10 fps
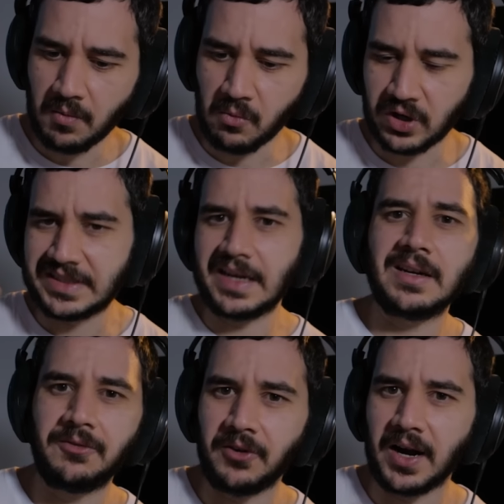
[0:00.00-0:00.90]
more
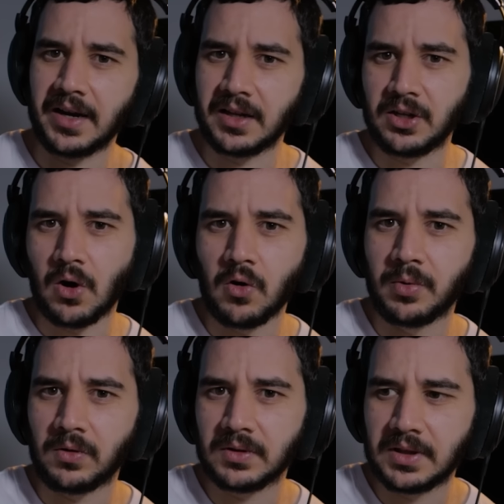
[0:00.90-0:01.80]
dignified and
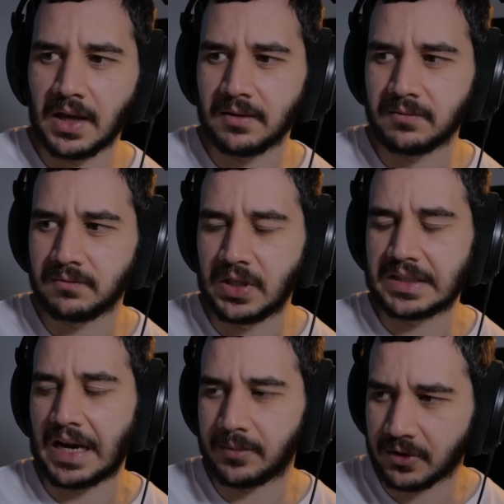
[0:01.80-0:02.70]
noble than the
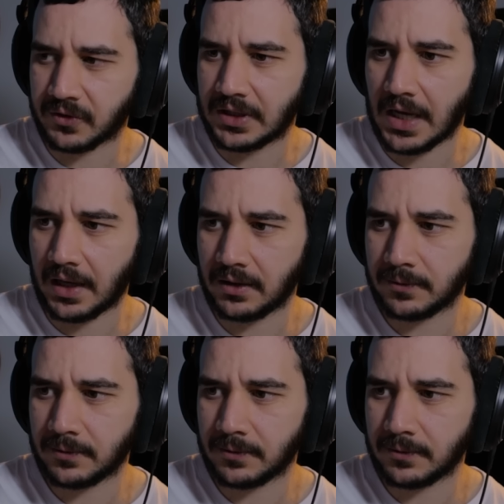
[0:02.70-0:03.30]
times of today.